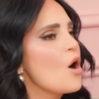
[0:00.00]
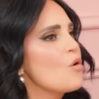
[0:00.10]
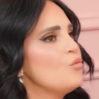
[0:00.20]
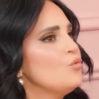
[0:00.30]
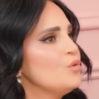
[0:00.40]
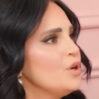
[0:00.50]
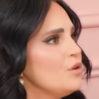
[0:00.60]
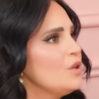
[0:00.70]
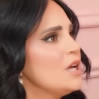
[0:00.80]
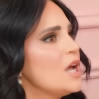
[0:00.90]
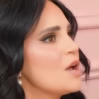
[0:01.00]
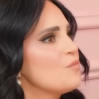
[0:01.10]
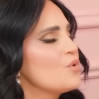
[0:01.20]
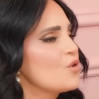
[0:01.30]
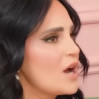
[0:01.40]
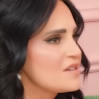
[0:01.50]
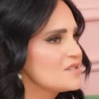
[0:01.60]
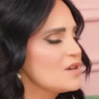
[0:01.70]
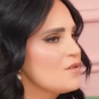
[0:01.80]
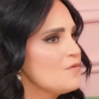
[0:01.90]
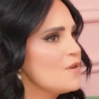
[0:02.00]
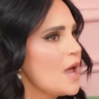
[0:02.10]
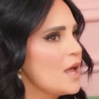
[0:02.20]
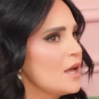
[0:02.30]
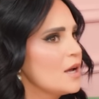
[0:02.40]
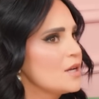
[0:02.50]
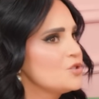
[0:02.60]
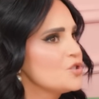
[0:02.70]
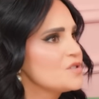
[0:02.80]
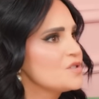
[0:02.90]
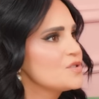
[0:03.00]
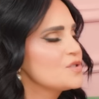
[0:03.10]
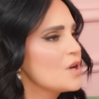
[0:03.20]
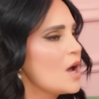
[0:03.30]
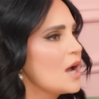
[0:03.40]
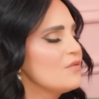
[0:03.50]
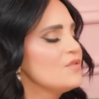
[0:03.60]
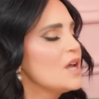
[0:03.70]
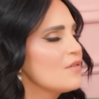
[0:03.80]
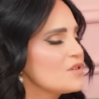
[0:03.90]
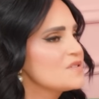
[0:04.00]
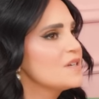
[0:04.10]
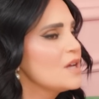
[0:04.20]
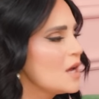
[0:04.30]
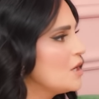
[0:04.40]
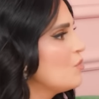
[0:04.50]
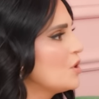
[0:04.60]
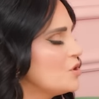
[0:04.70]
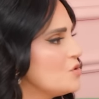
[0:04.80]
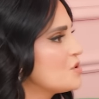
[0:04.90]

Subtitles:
really impressive, and just I've never seen anyone do